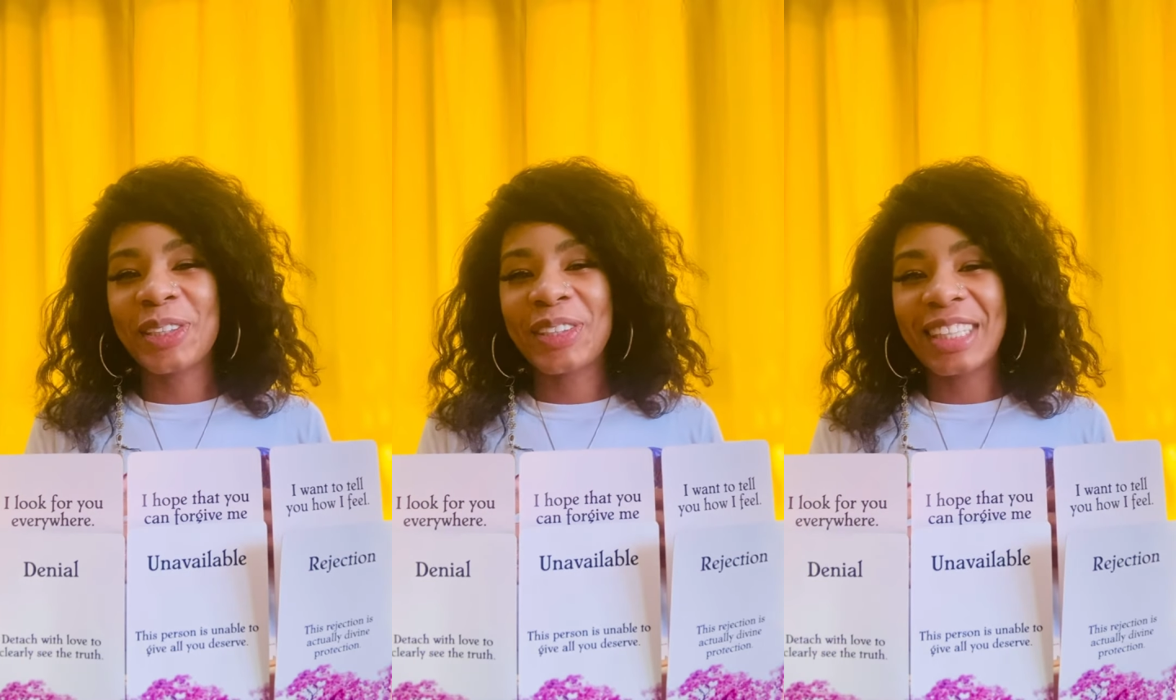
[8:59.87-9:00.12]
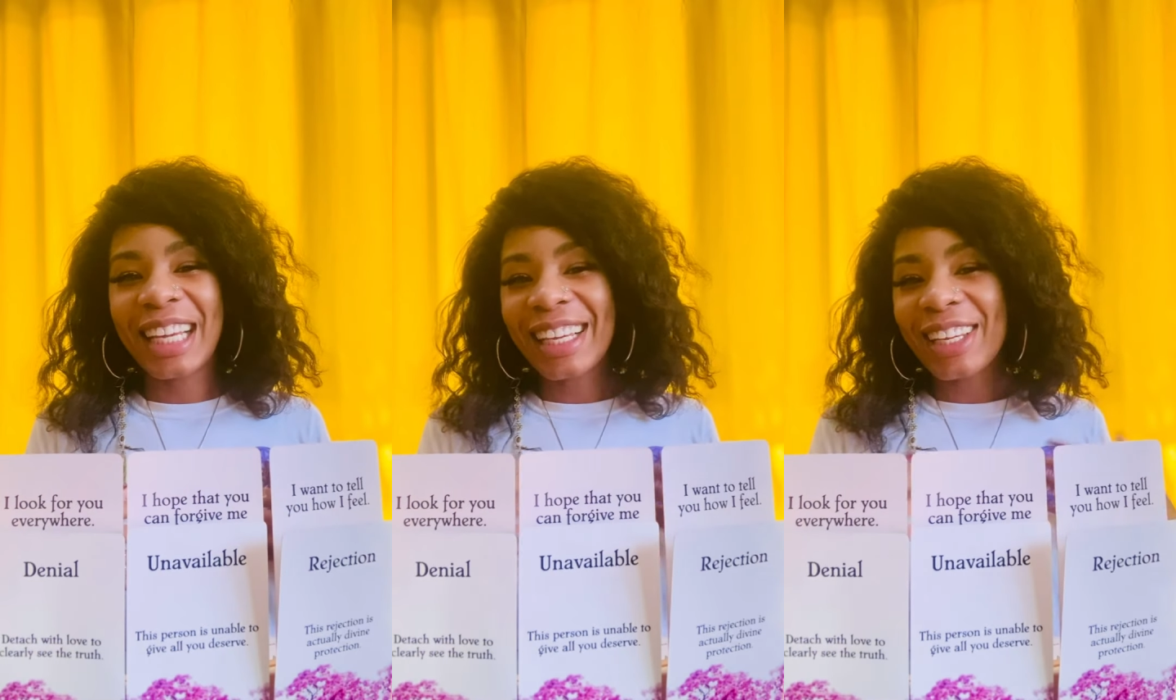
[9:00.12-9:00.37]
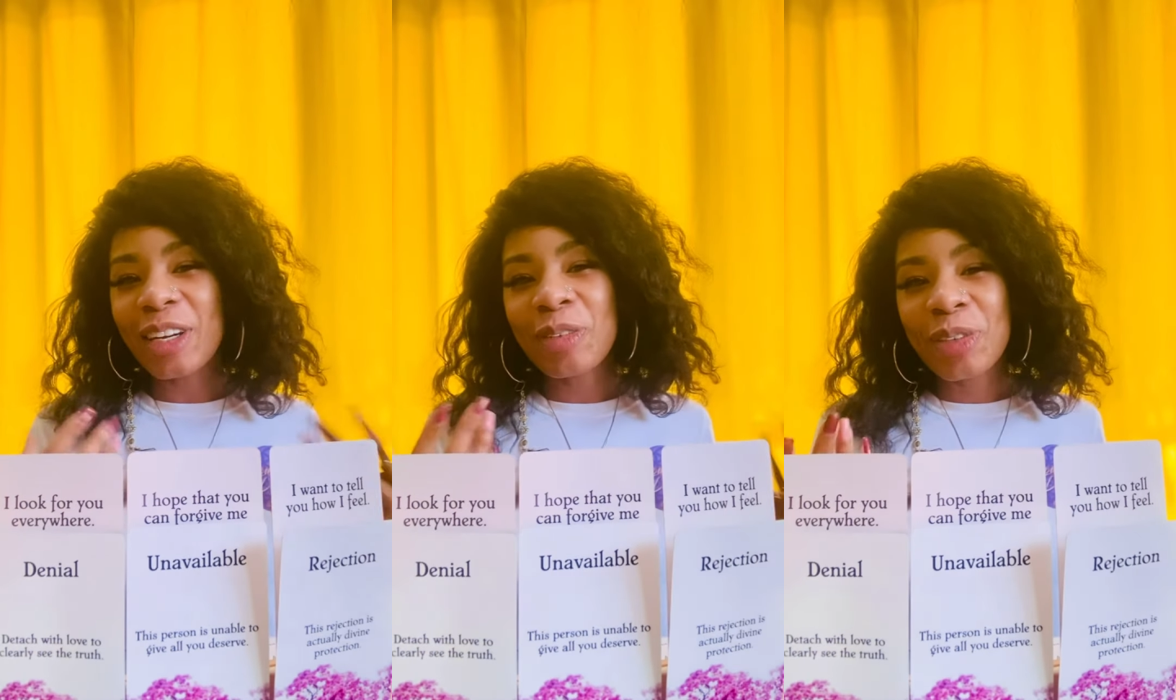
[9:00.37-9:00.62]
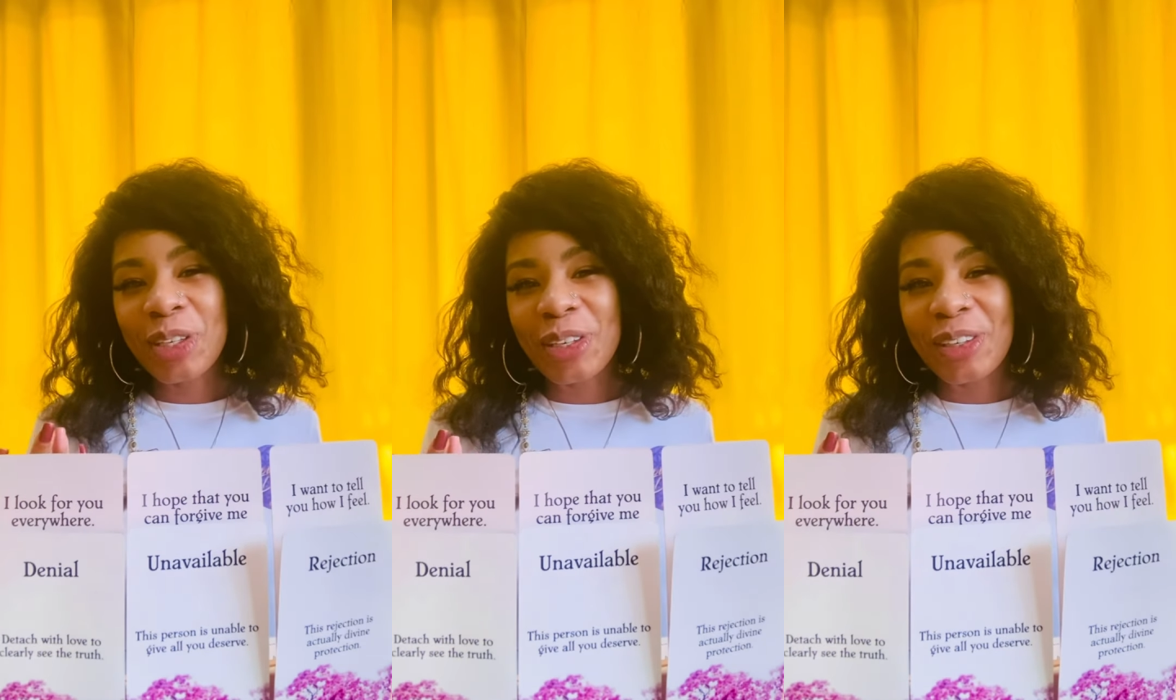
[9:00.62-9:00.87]
They love
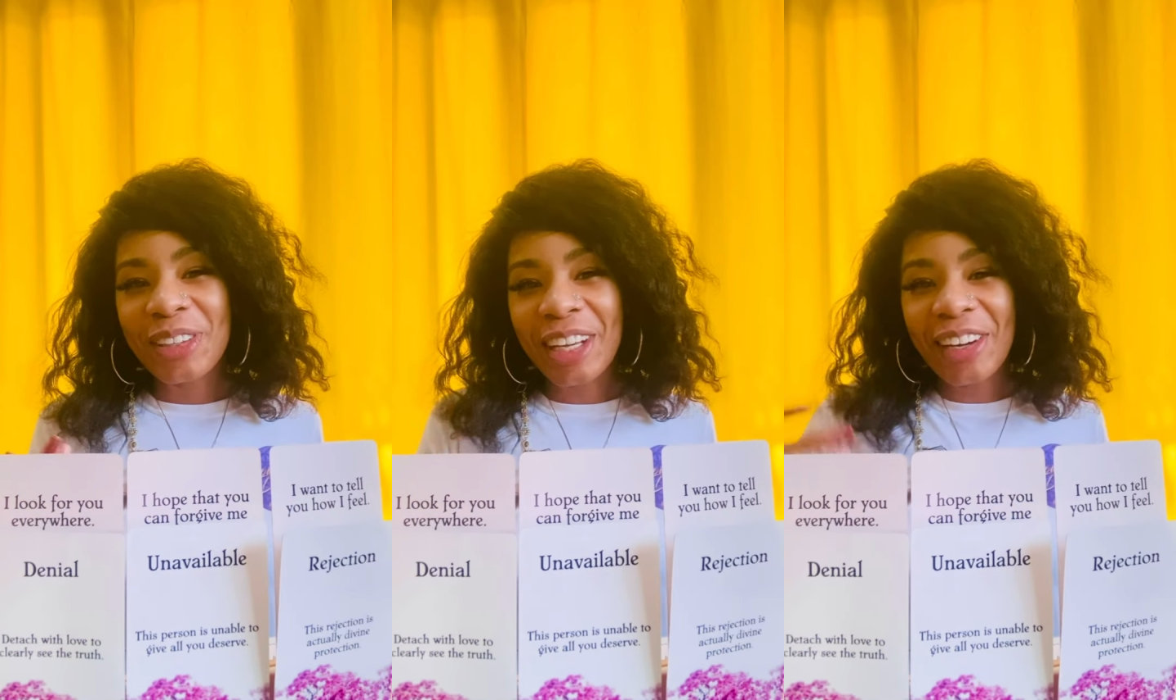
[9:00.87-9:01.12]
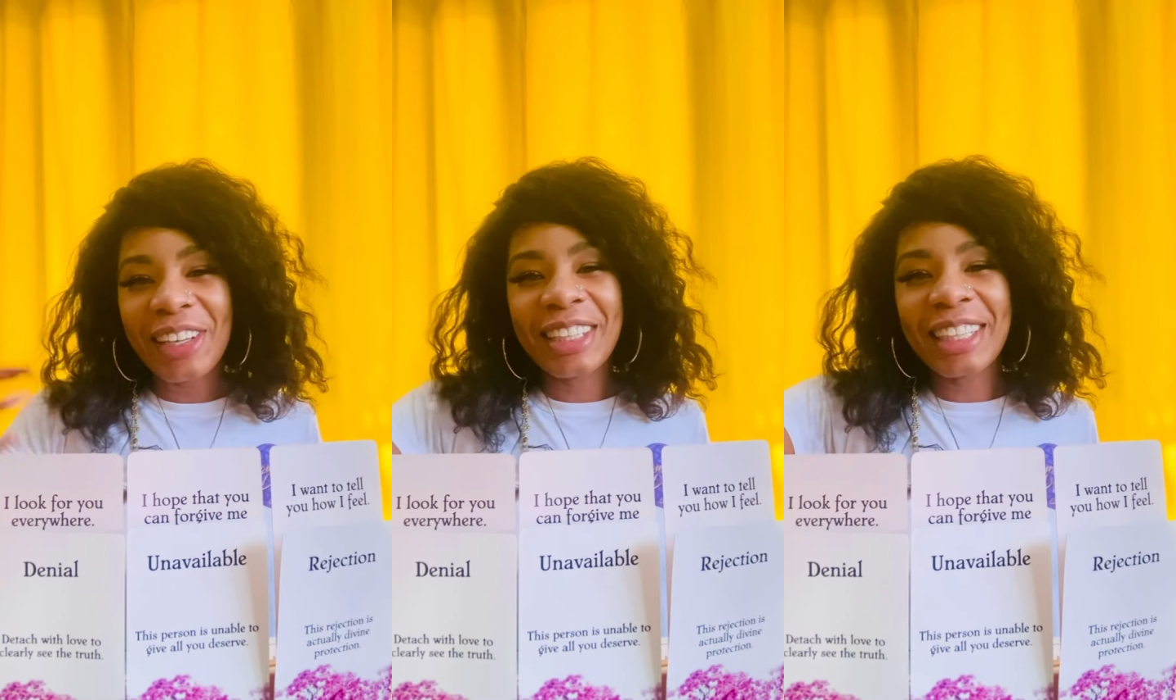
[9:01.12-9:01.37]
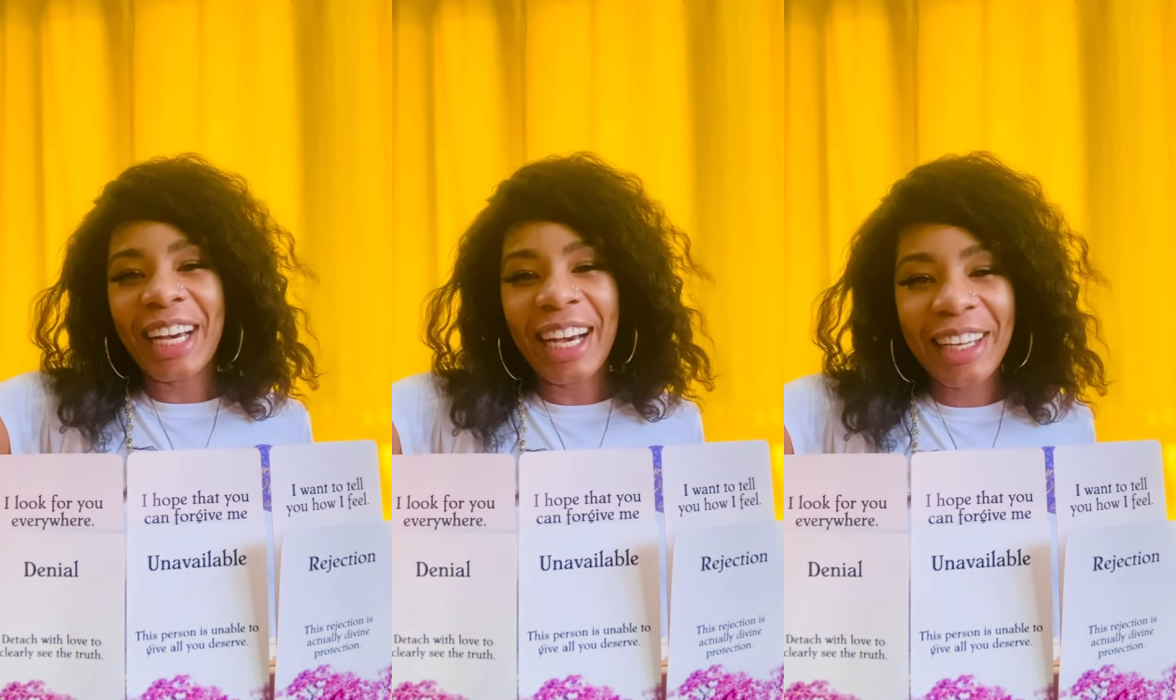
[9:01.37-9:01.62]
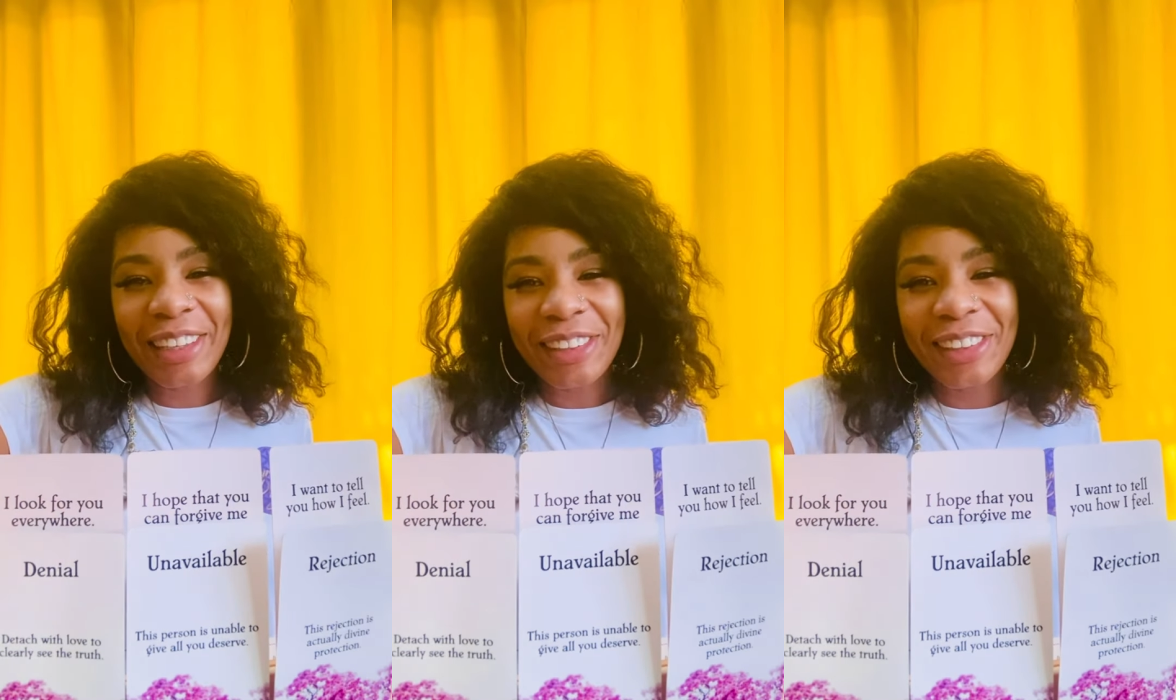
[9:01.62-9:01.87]
you. They're in
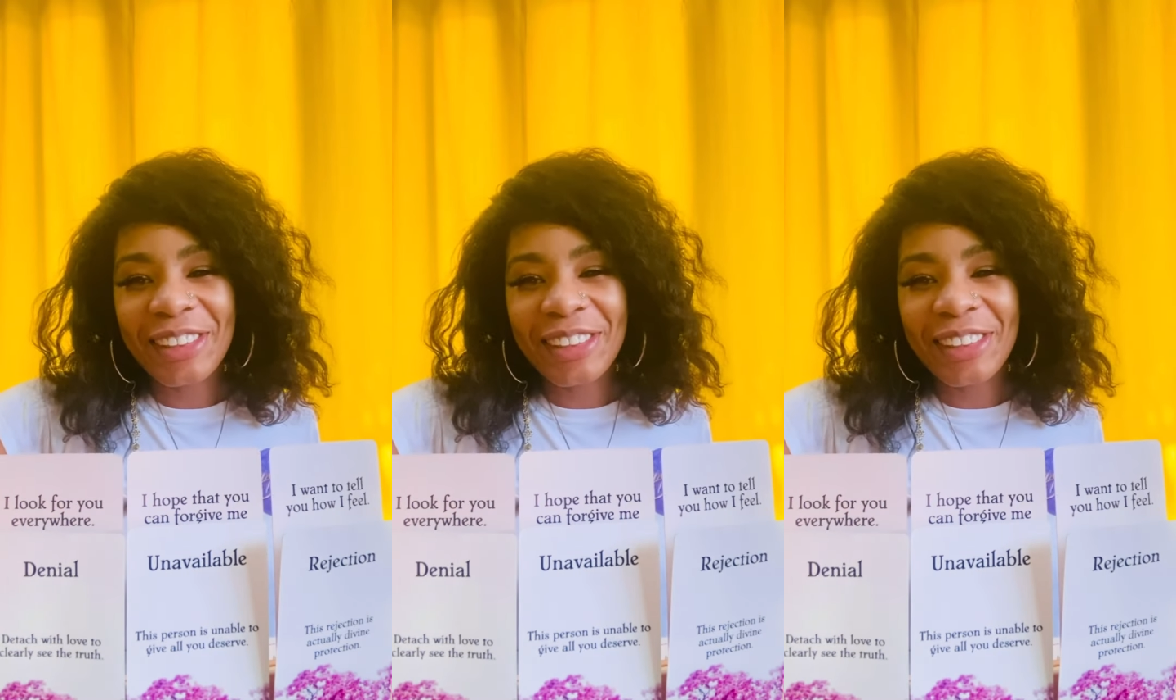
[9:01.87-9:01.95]
denial.